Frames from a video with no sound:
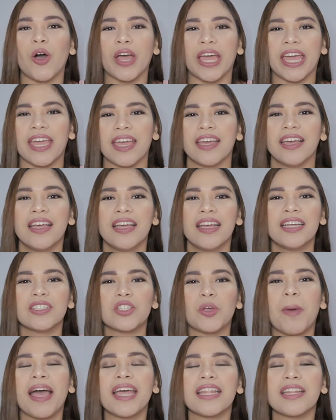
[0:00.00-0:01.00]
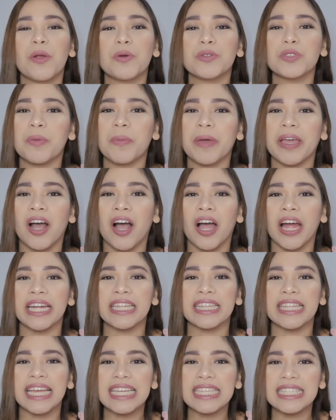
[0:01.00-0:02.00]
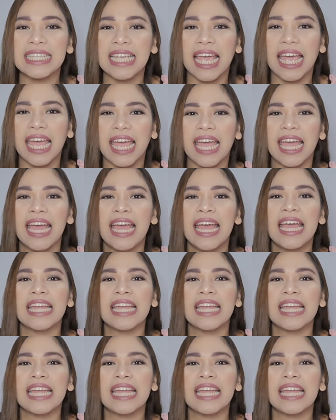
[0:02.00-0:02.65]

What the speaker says: Okay, so bakit close to my heart? Kasi